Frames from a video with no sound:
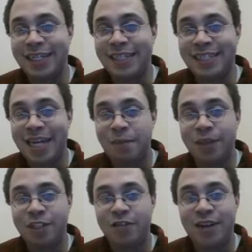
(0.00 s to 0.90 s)
example,
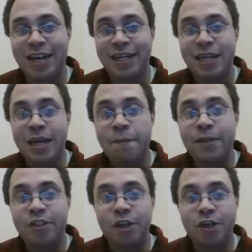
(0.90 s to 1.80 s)
that's fine. But
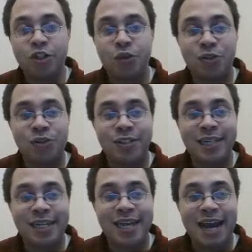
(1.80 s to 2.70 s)
as long as you
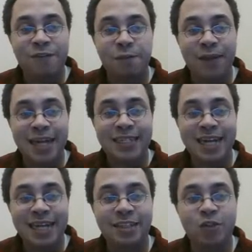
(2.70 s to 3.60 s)
understand that after black takes,